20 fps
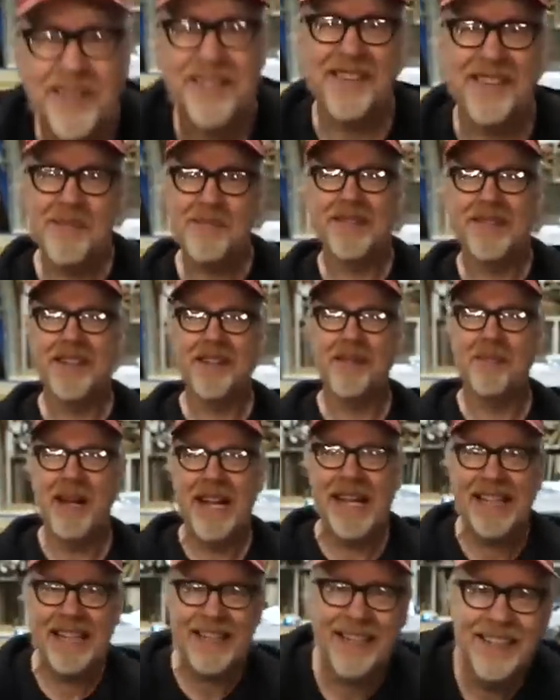I seem a little
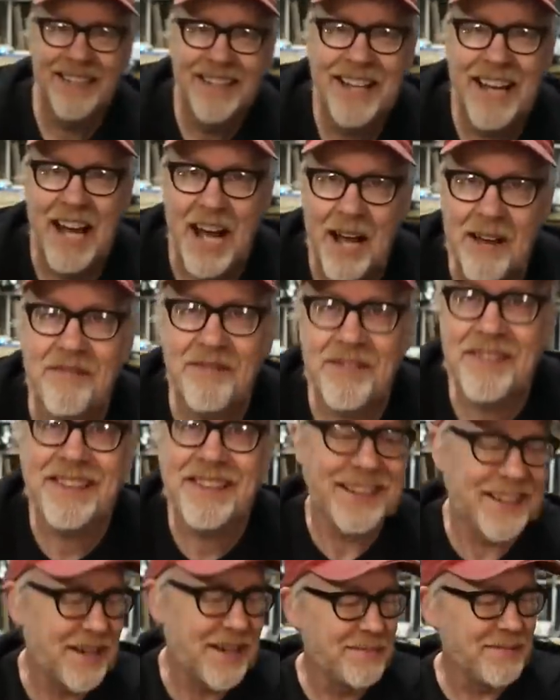manic? I feel
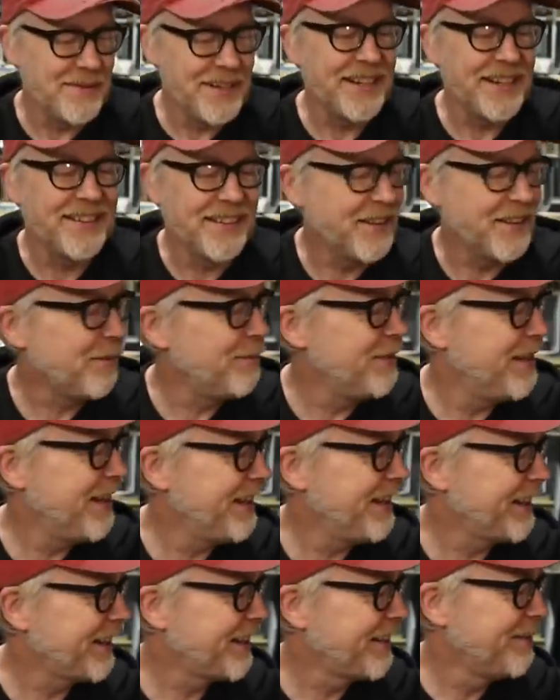like I'm being a little
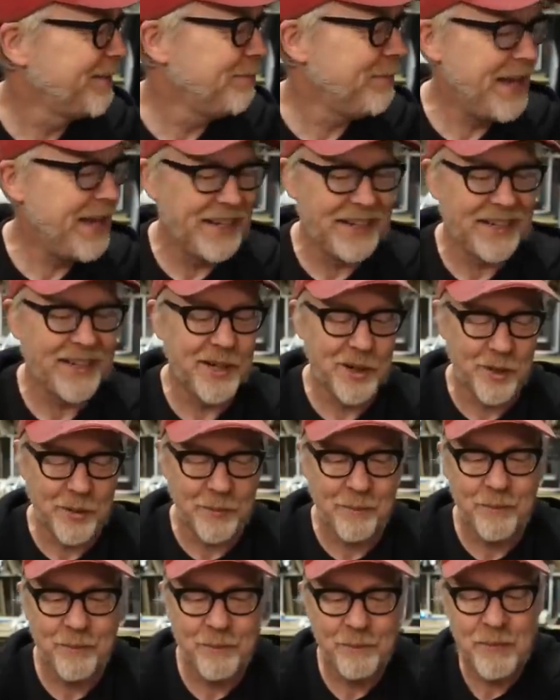manic, manic here.
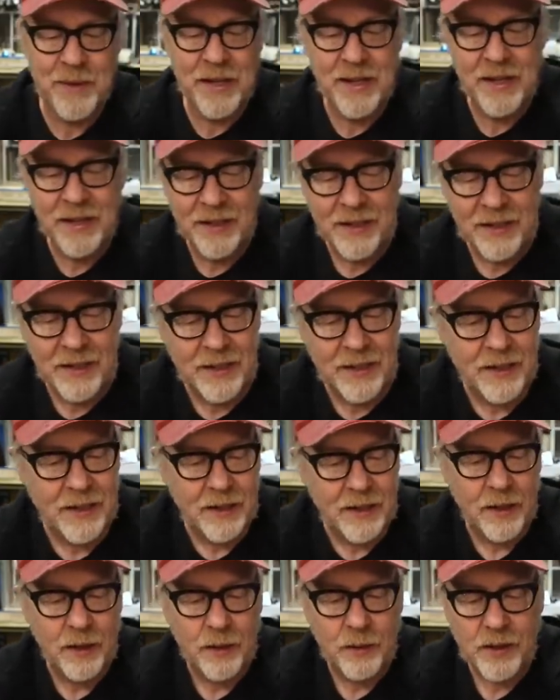
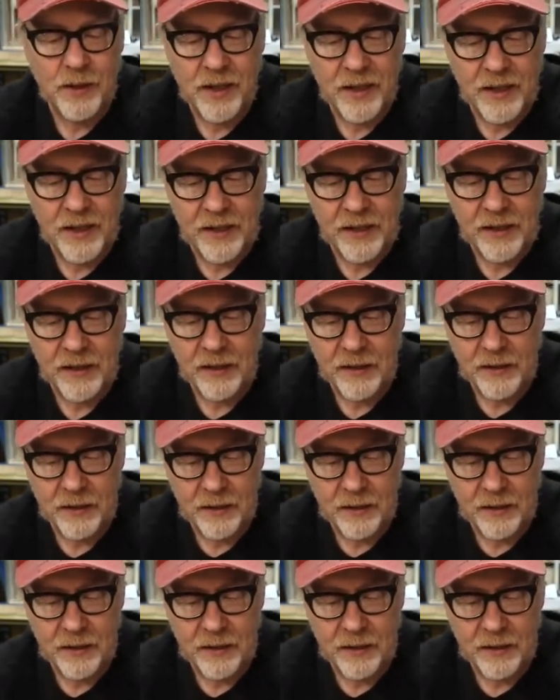Okay.